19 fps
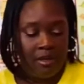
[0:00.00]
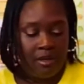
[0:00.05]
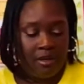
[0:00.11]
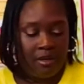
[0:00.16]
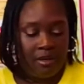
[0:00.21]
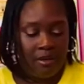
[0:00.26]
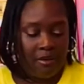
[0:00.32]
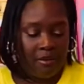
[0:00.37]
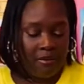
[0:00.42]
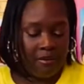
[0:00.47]

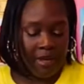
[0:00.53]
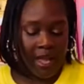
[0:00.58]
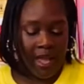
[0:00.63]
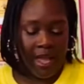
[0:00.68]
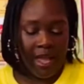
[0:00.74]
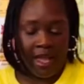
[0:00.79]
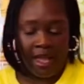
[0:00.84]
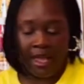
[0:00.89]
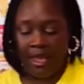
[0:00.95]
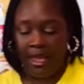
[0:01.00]

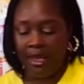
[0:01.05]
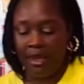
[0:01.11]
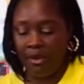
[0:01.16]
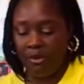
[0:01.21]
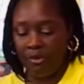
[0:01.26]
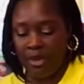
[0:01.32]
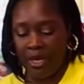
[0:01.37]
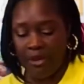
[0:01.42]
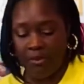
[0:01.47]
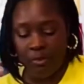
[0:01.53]
okay, we
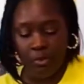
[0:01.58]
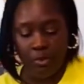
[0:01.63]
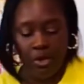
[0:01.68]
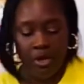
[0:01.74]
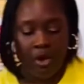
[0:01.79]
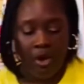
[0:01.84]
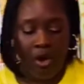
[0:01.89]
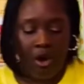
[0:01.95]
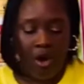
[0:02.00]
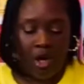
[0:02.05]
put
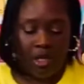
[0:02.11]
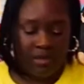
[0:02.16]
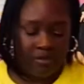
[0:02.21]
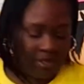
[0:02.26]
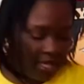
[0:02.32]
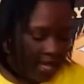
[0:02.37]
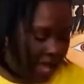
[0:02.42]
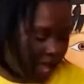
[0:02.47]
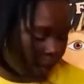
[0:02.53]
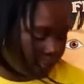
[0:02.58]
all of the
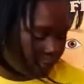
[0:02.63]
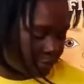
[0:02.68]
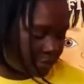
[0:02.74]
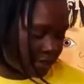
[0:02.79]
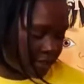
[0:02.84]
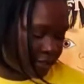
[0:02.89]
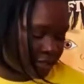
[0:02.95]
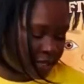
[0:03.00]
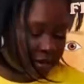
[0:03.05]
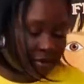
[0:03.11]
apples on
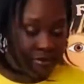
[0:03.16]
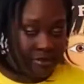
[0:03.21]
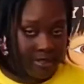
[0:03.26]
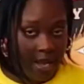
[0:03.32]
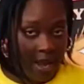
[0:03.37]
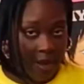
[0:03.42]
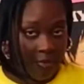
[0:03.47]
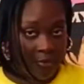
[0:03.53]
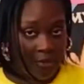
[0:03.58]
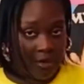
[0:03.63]
there. Time
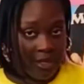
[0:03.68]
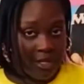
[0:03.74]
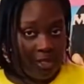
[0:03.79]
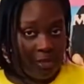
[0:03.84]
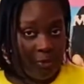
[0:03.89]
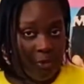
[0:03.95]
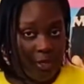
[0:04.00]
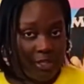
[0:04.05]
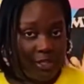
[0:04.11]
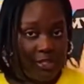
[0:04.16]
for another
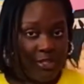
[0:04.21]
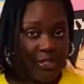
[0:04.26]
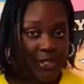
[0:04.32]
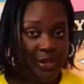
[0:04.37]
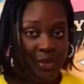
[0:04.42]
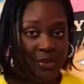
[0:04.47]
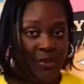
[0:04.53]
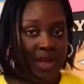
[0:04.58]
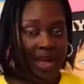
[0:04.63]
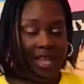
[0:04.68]
picture so you
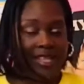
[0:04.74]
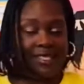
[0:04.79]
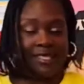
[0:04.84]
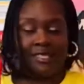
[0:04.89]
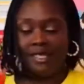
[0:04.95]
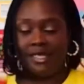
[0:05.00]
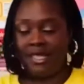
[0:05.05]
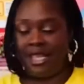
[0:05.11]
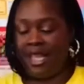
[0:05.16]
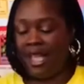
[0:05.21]
guys will
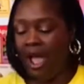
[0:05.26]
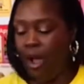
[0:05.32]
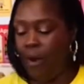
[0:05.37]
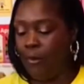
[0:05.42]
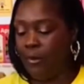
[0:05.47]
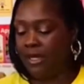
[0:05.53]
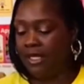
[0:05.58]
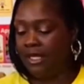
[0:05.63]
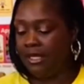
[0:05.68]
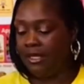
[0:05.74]
see it. I'll put
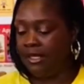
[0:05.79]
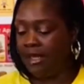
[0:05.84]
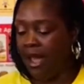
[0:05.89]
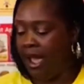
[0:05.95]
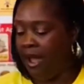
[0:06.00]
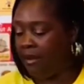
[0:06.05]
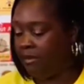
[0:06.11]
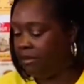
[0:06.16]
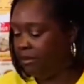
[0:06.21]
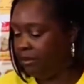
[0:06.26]
this down.
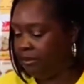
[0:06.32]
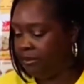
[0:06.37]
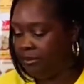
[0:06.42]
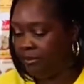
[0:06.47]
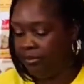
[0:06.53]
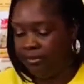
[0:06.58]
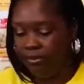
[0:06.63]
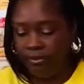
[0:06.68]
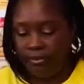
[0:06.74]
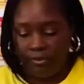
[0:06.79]

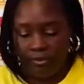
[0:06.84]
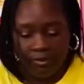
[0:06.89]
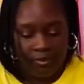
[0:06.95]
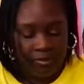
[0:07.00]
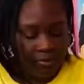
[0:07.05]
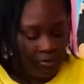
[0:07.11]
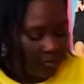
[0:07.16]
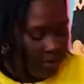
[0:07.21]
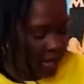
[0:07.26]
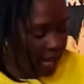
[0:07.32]

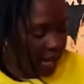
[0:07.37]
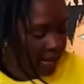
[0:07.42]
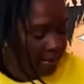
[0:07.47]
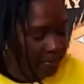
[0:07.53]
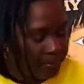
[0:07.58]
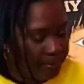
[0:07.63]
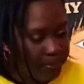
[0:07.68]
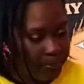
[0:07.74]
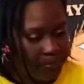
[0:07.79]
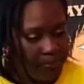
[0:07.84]
Okay.
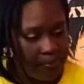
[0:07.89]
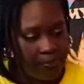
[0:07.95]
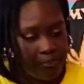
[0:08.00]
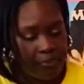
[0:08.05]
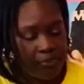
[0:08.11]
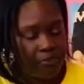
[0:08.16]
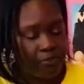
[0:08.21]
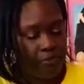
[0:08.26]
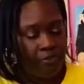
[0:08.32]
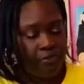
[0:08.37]

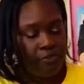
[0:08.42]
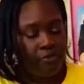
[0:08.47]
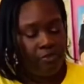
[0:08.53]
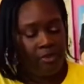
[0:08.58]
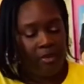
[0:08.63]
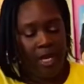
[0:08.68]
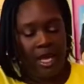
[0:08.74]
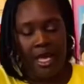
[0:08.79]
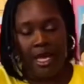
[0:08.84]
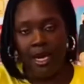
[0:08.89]

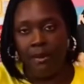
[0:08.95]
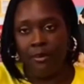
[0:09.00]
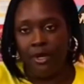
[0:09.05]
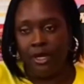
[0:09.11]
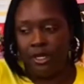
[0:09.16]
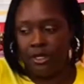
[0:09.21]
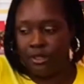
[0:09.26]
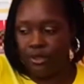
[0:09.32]
And I'm going to